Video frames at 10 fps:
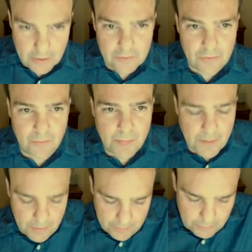So
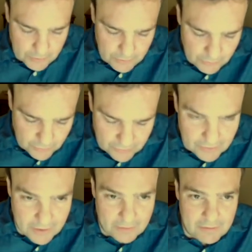we're going to use a
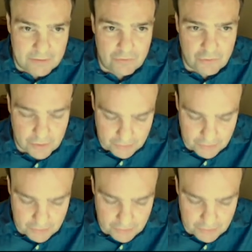kind of clever trick